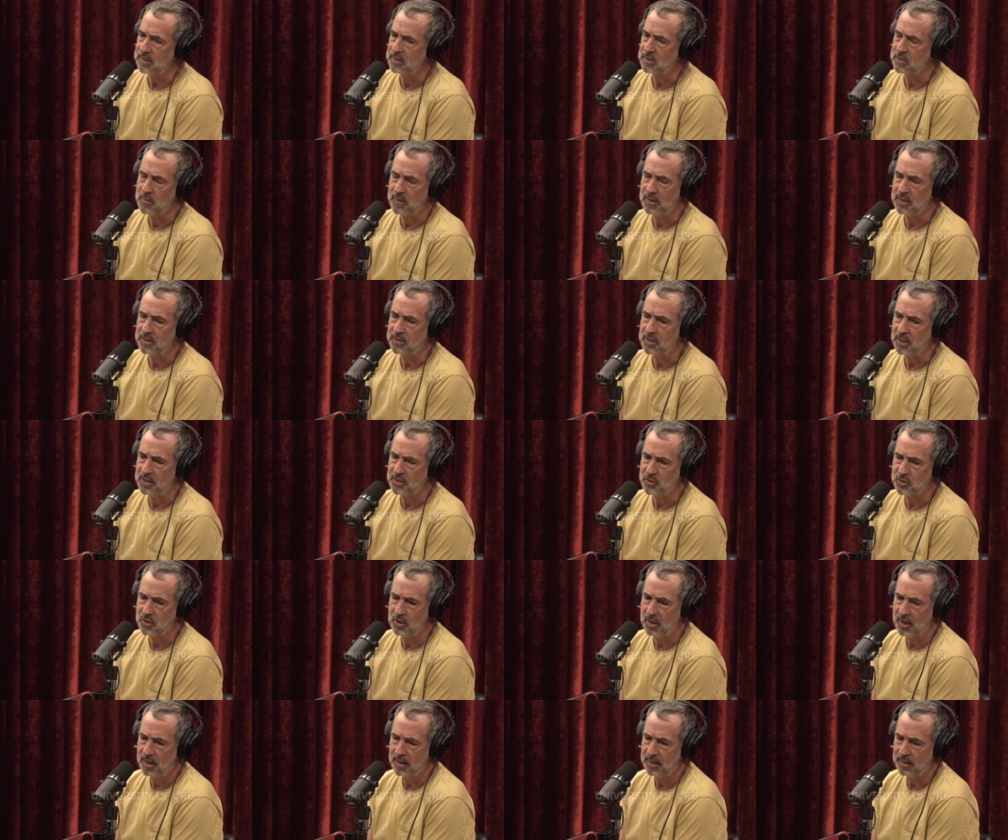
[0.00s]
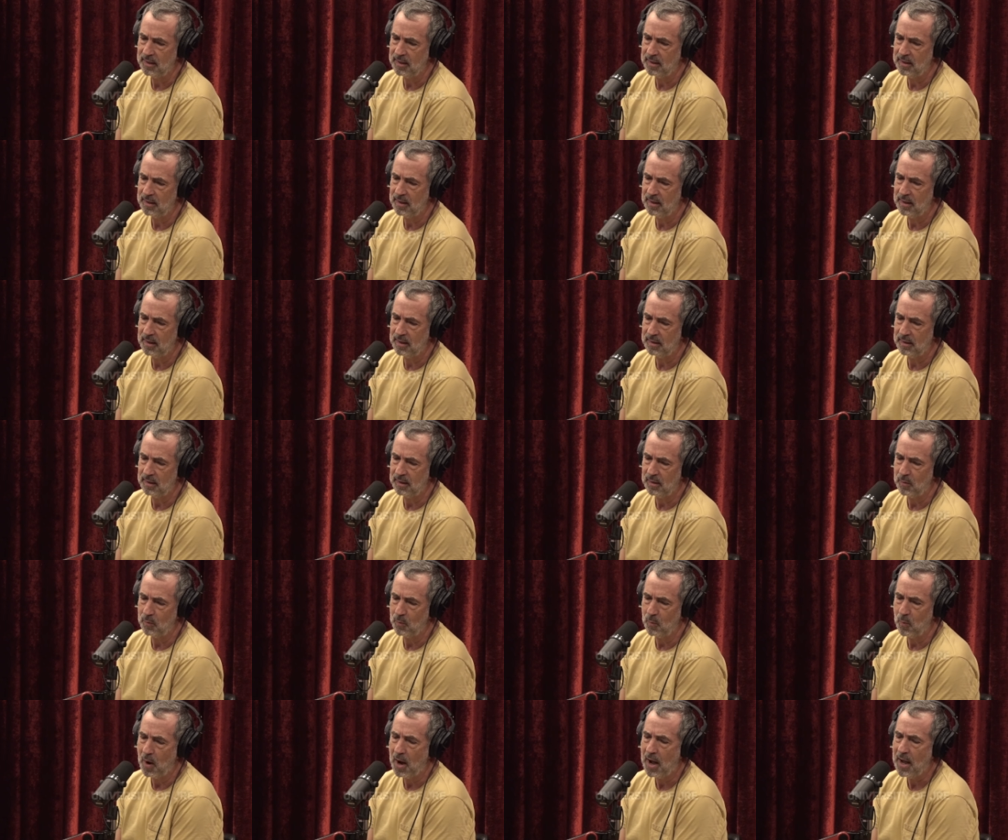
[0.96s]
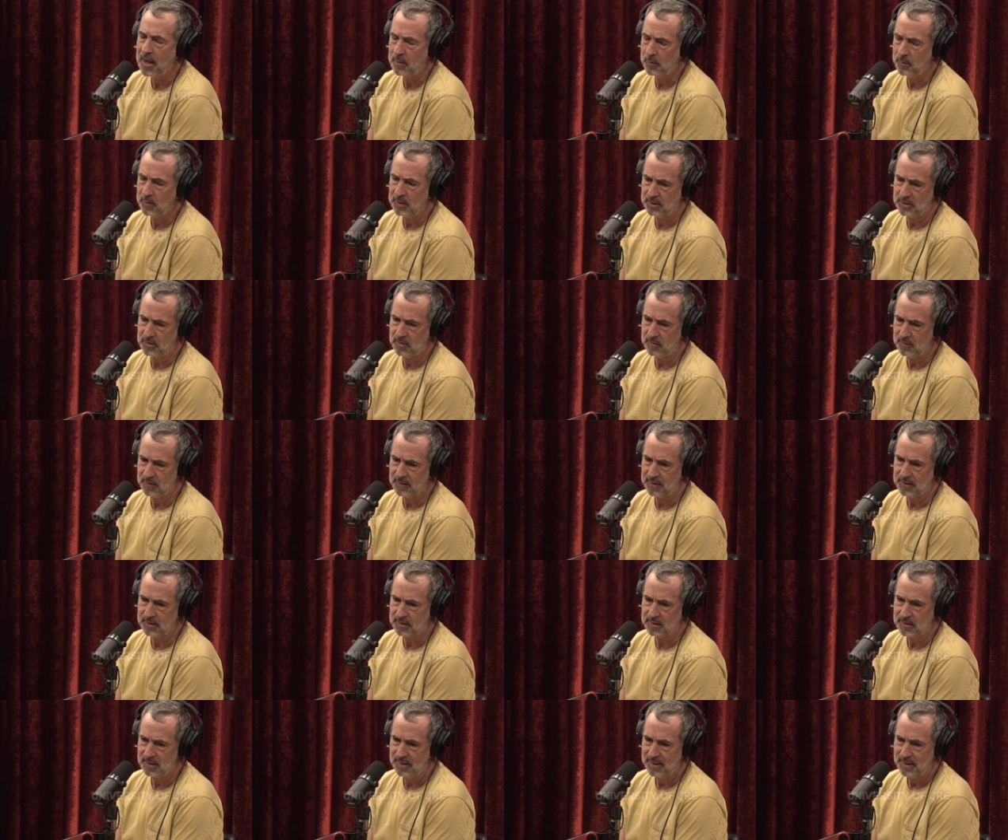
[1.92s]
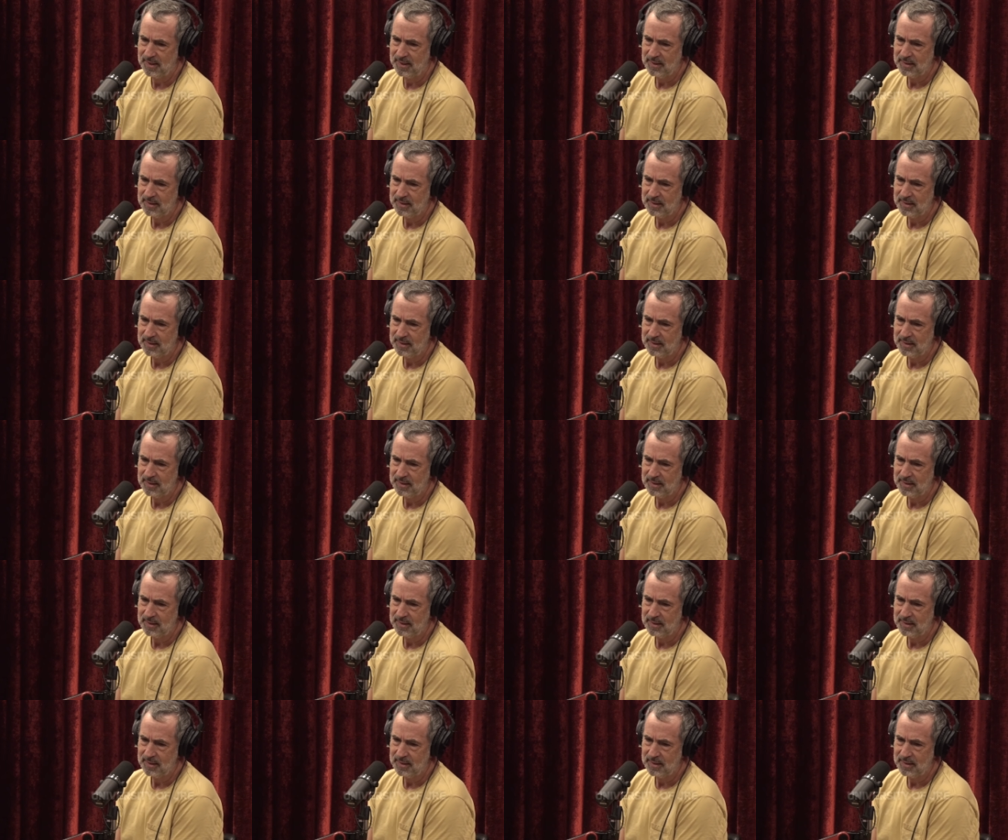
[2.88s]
I just want to touch on you know why we do this